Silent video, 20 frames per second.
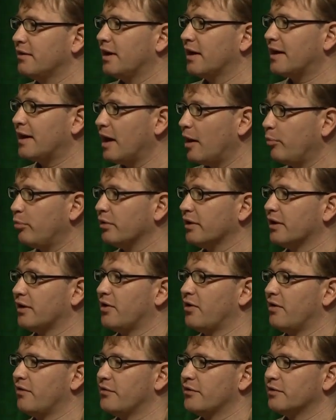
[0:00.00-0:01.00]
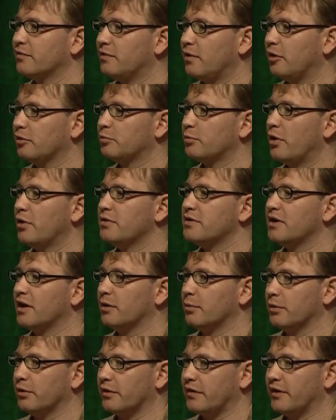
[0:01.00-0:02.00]
a coupling of the default mode
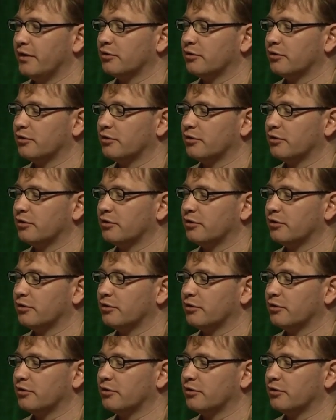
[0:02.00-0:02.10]
network